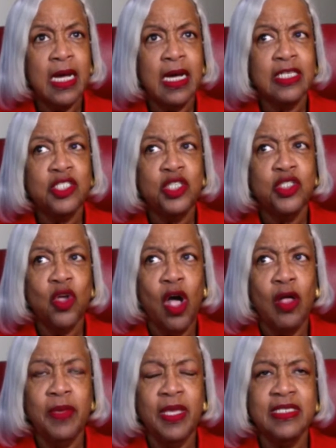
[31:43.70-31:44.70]
She taught
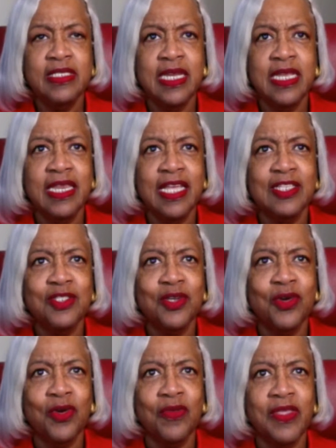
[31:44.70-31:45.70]
me in sitting next to
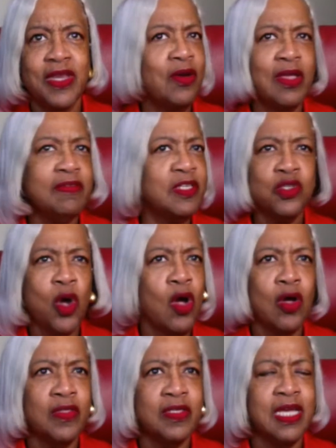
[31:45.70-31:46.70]
her that I don't have to talk
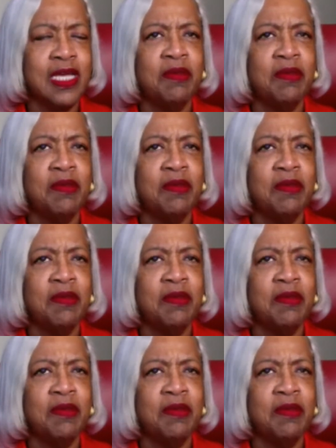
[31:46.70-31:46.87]
all the time.